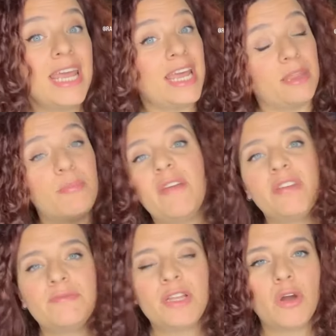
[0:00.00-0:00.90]
In the previous
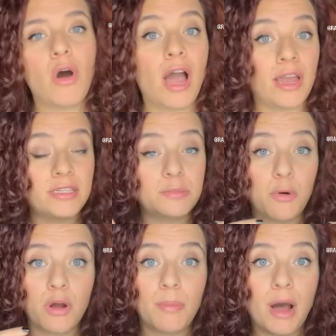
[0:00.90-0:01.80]
video, I
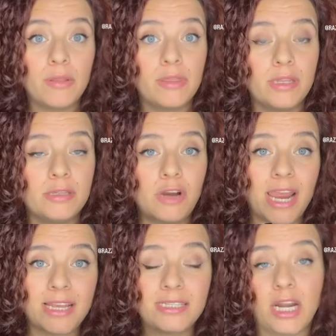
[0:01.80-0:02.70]
spoke about the
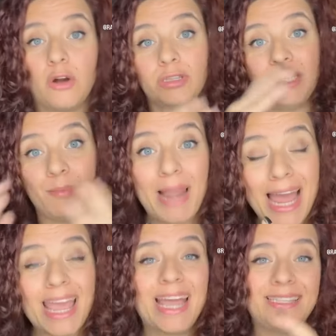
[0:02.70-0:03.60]
dragons that are on Team
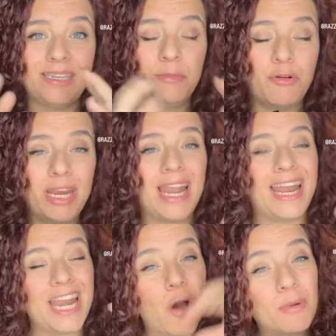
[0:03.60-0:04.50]
Black and Team Green, and
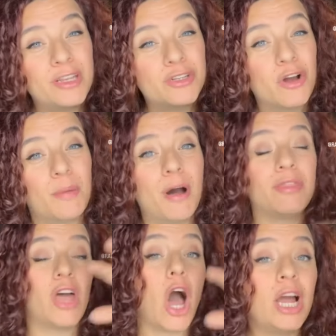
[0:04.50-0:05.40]
now I'm going to talk about
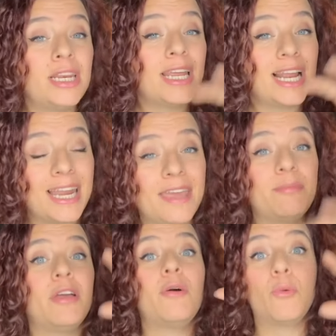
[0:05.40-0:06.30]
the
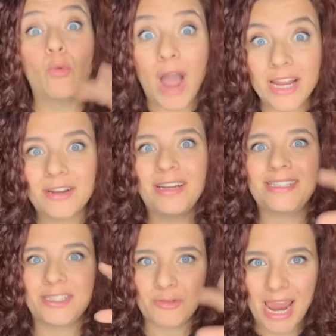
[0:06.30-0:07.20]
unclaimed riderless
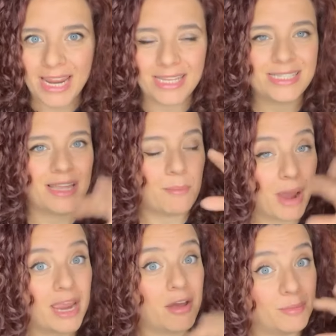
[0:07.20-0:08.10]
dragons that
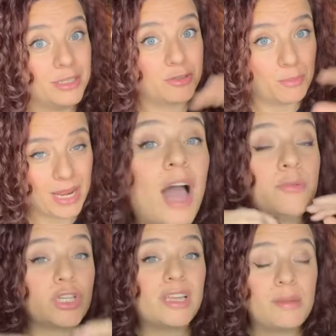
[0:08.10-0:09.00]
might come into play.
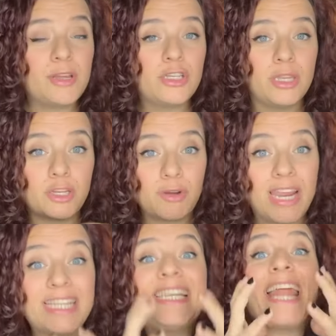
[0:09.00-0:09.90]
just going to mention the
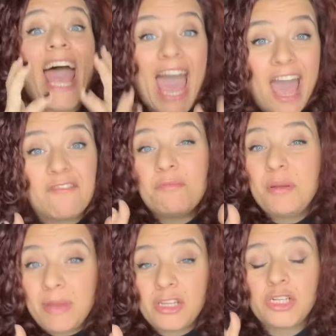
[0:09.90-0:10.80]
dragons that have been
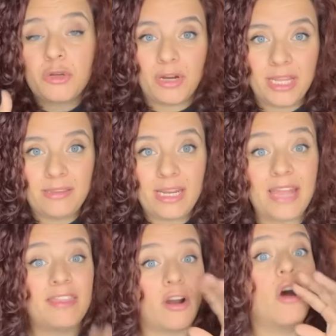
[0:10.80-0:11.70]
mentioned or hinted at.
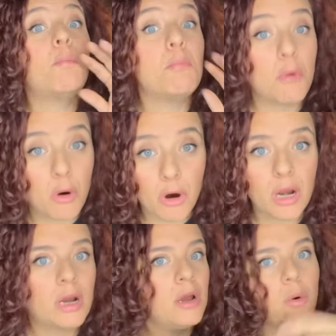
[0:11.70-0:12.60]
There are
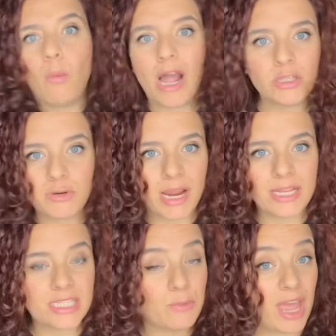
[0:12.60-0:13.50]
more wild
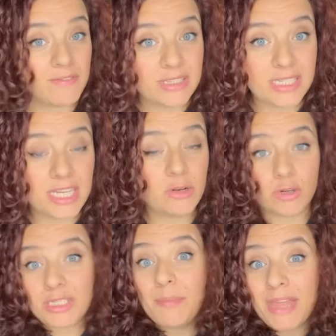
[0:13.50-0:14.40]
dragons that we haven't seen or
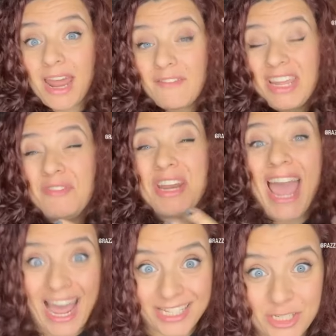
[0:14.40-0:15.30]
some that haven't even
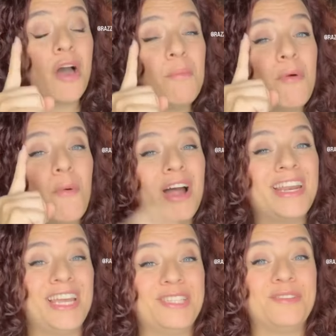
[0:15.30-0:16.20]
hatched. Number
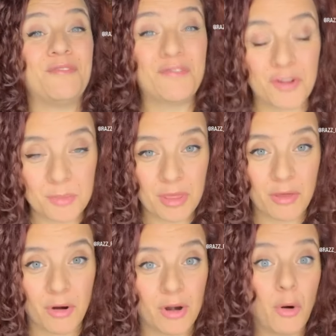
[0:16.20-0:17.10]
one is
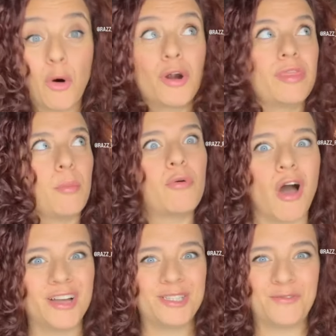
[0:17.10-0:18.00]
Vermithor or the
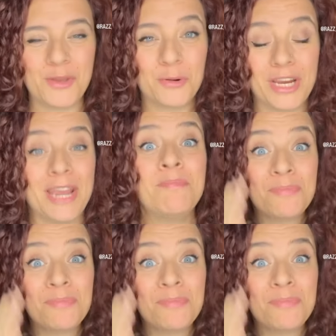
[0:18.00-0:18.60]
Bronze Fury.